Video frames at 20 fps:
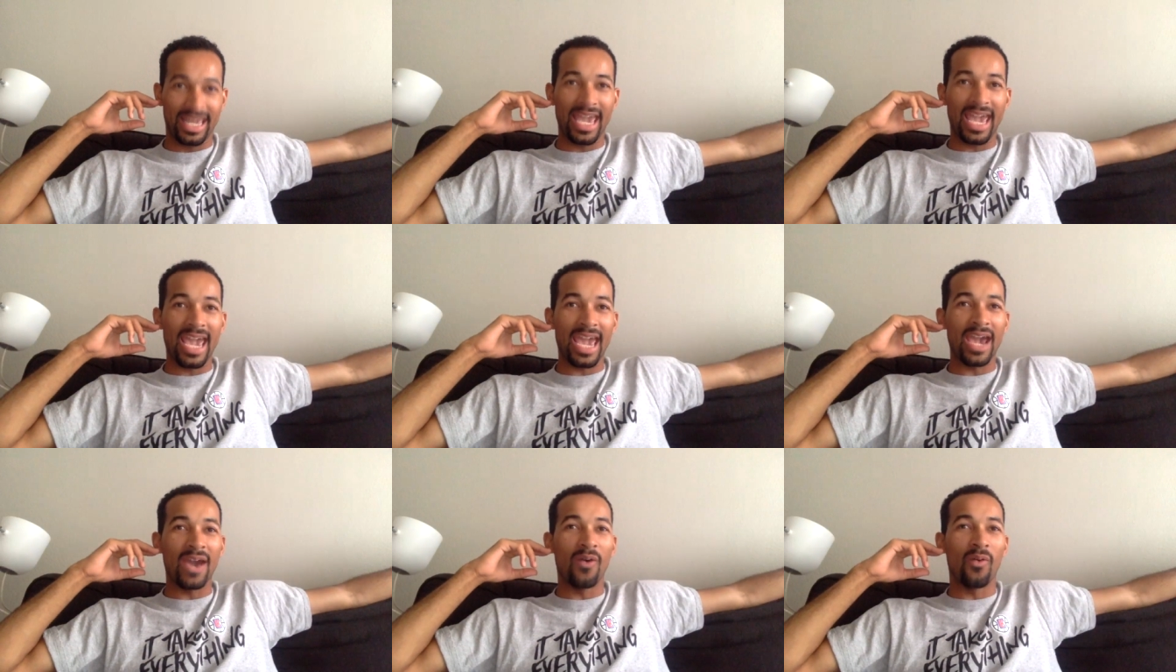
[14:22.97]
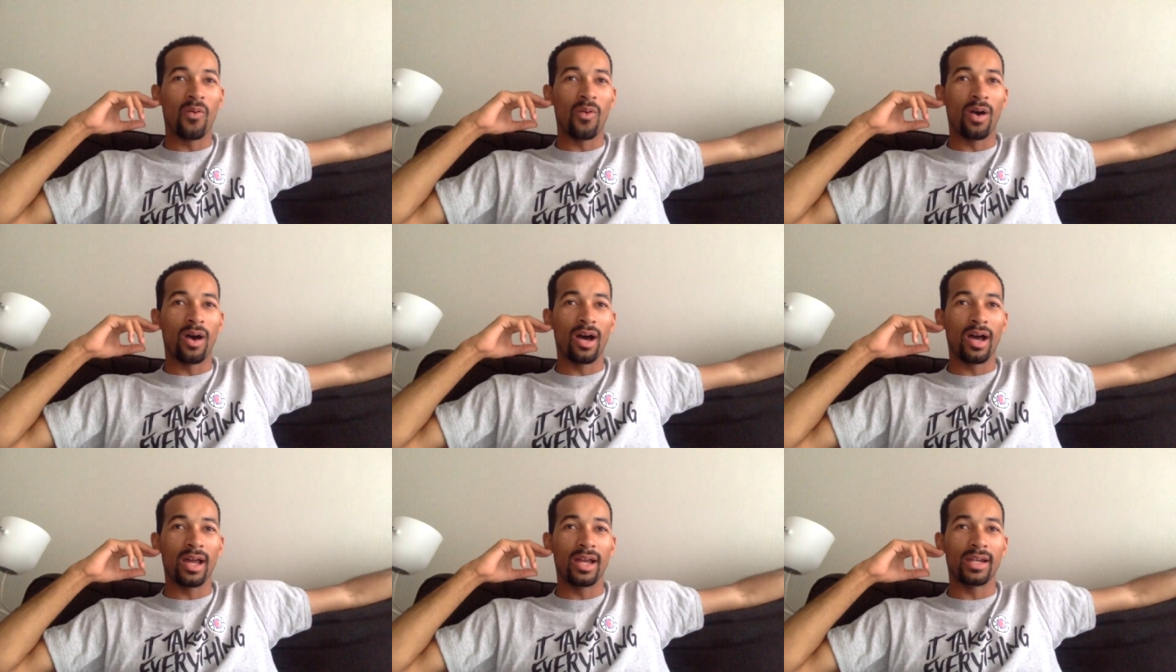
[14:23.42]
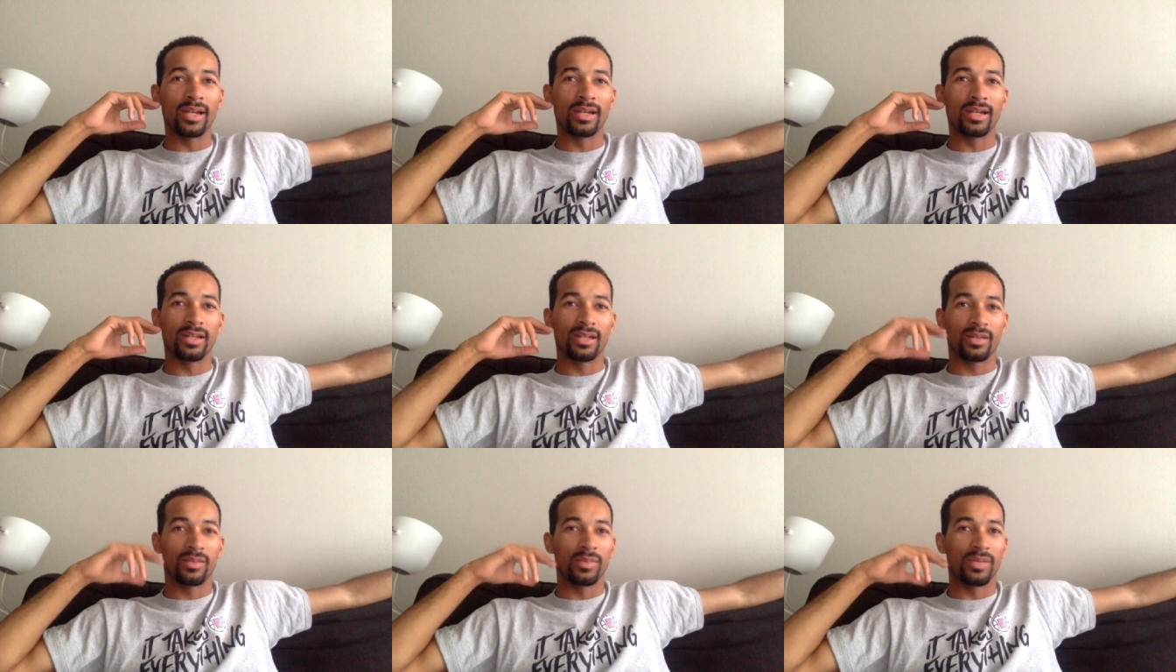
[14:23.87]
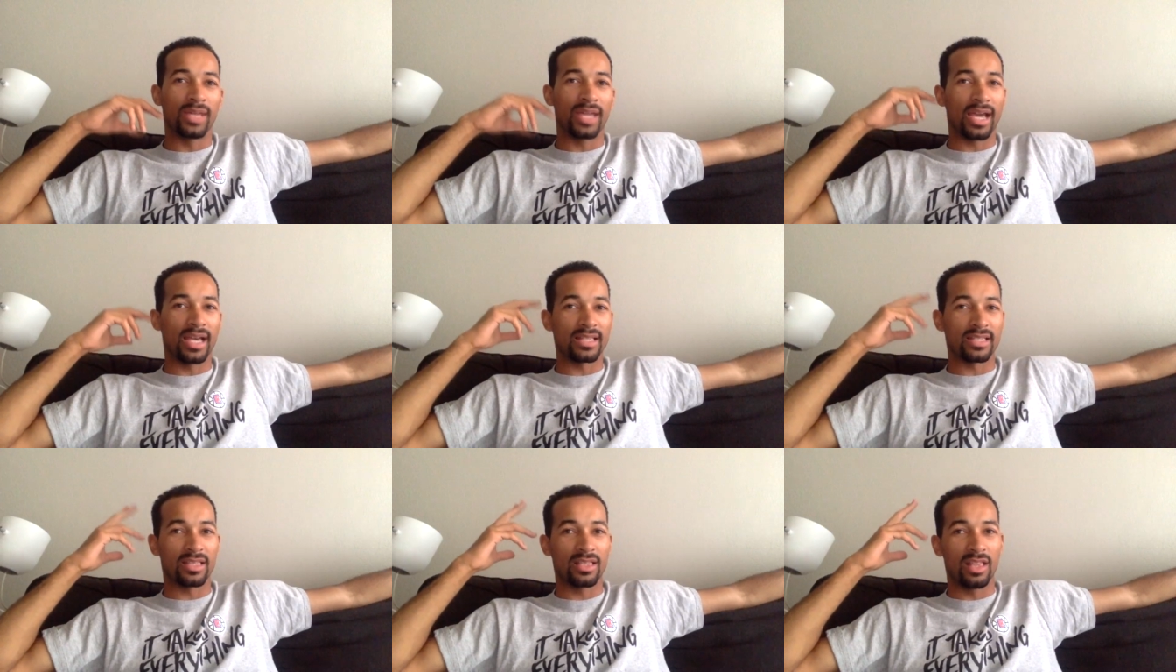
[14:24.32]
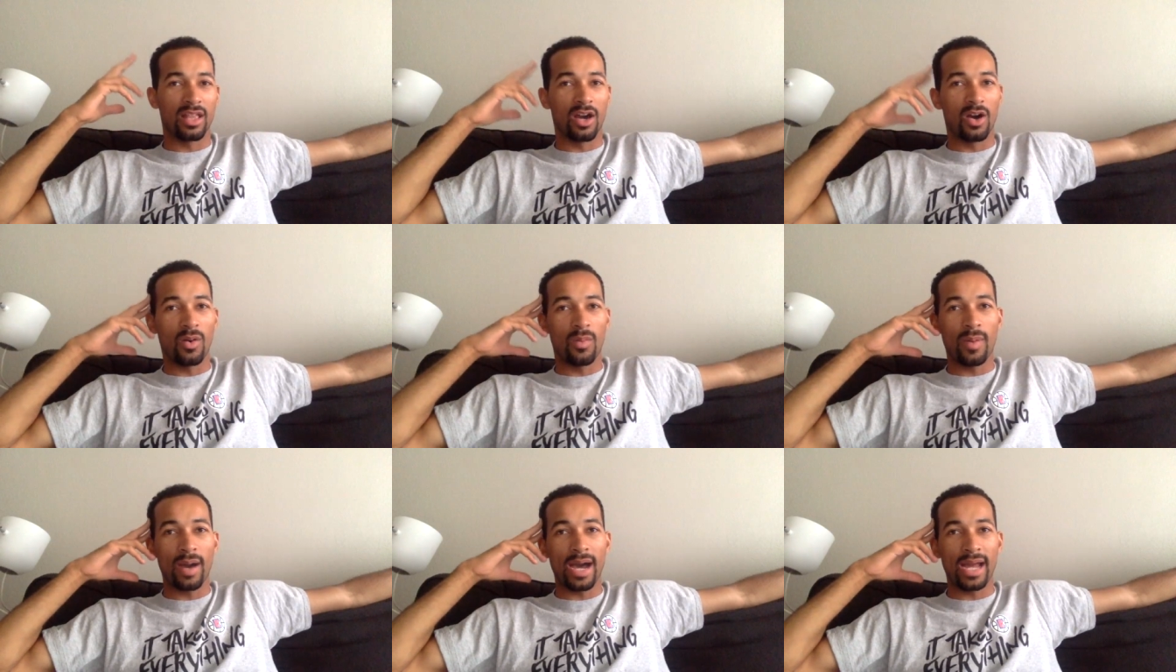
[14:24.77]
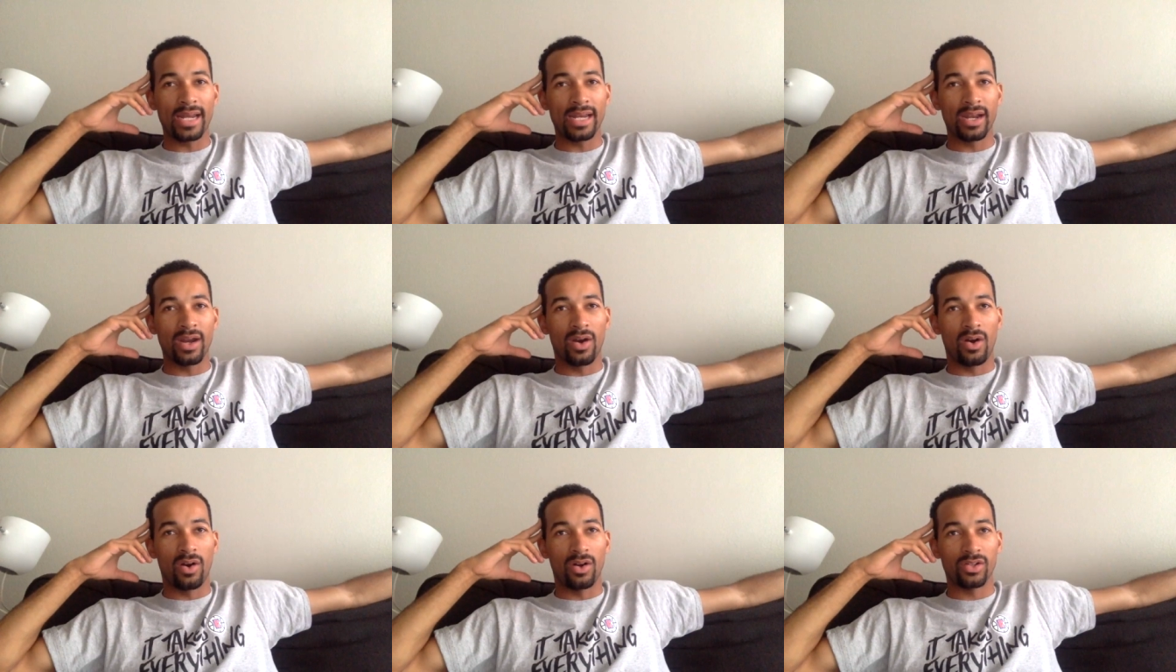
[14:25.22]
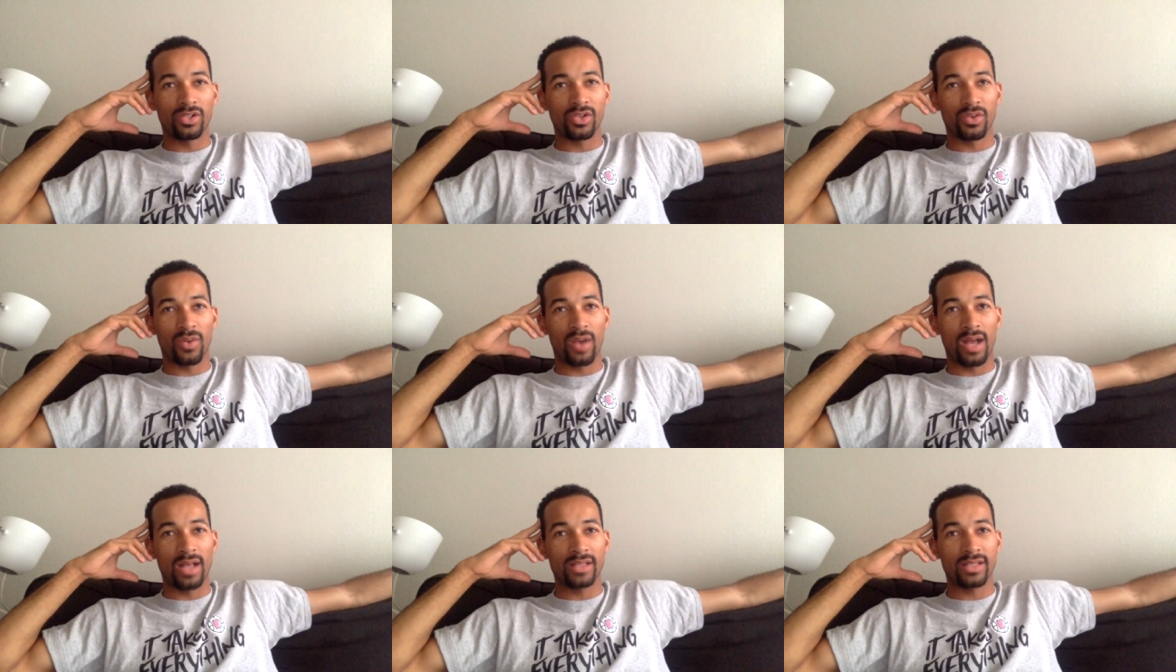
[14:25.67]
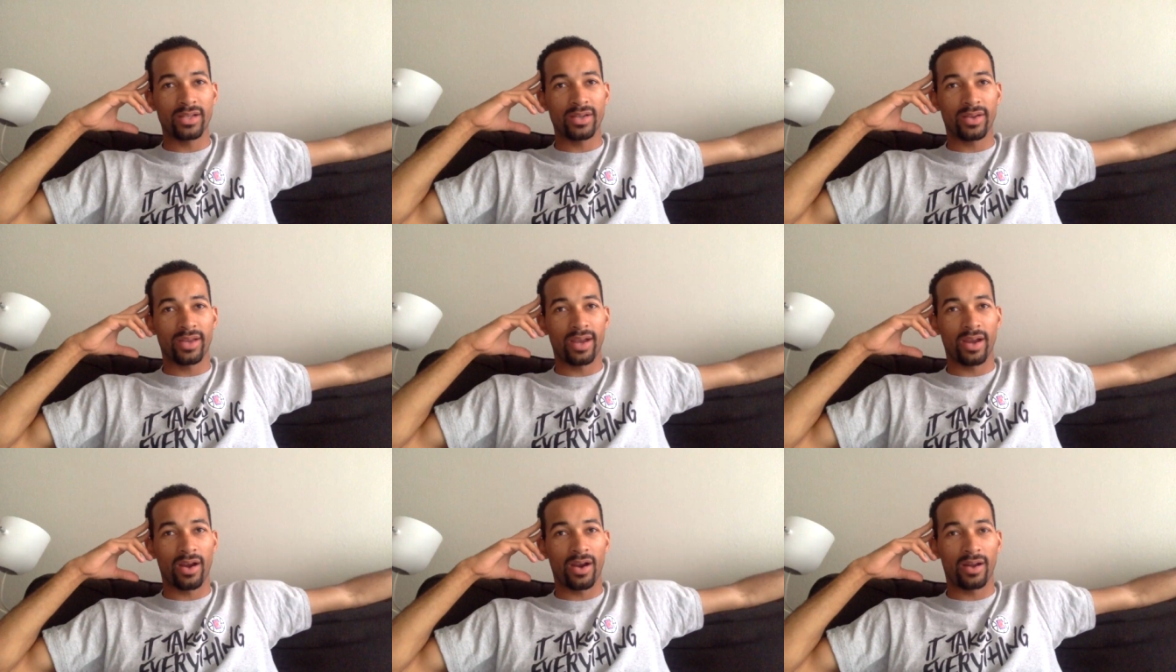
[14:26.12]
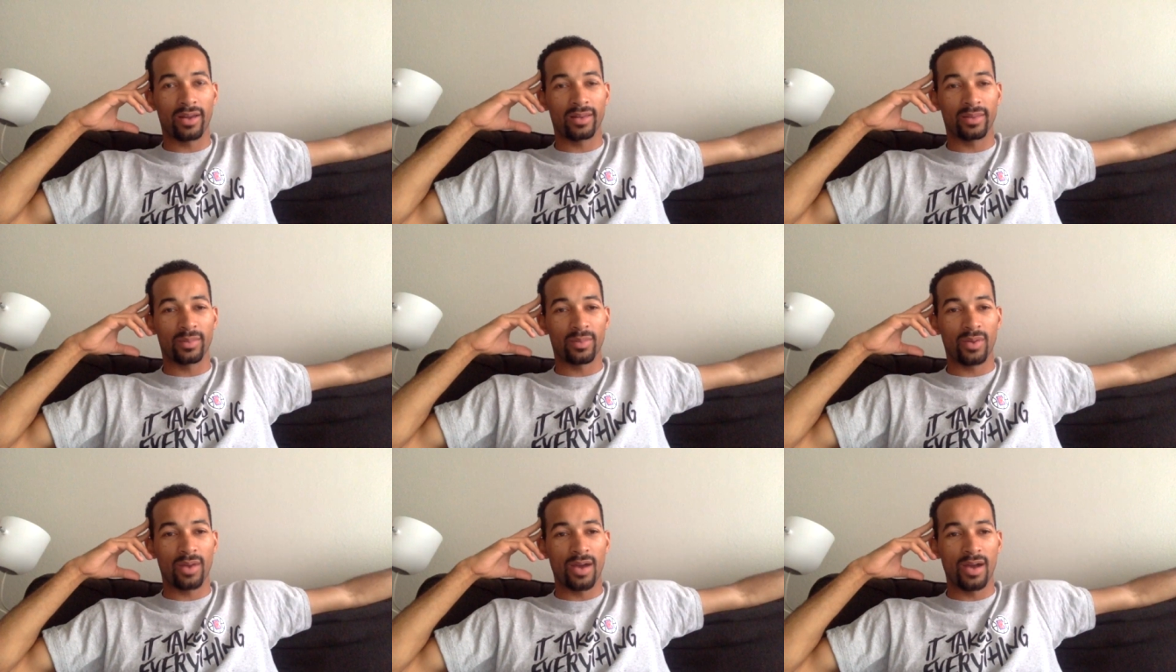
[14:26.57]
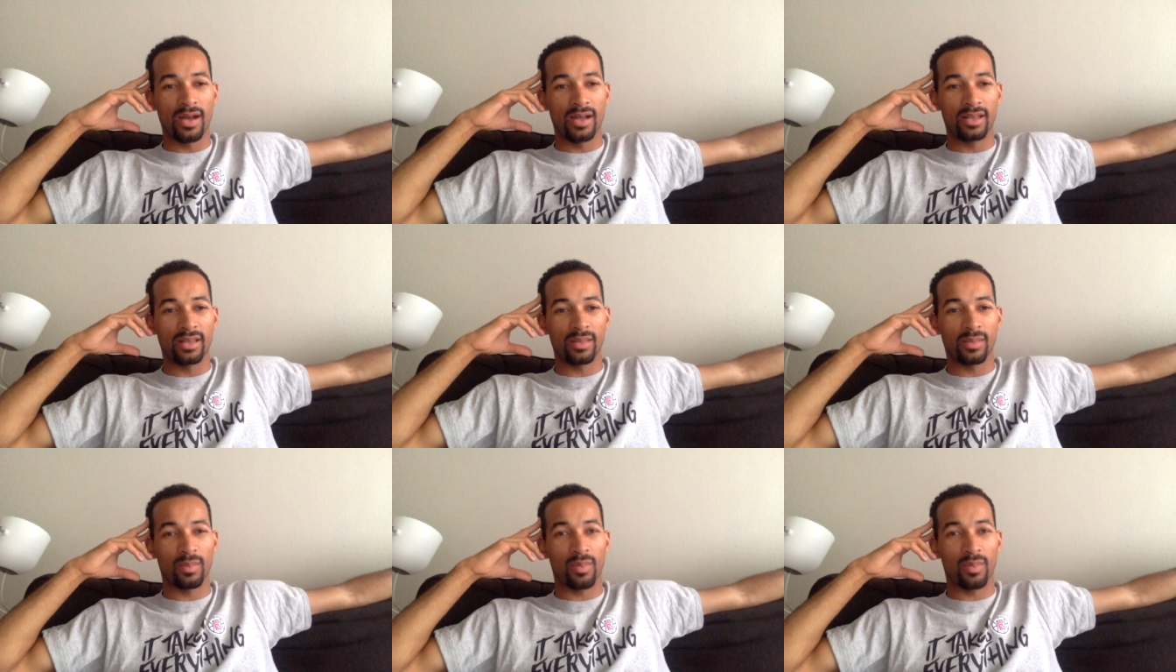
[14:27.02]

and one because nobody on Toronto can guard LeBron.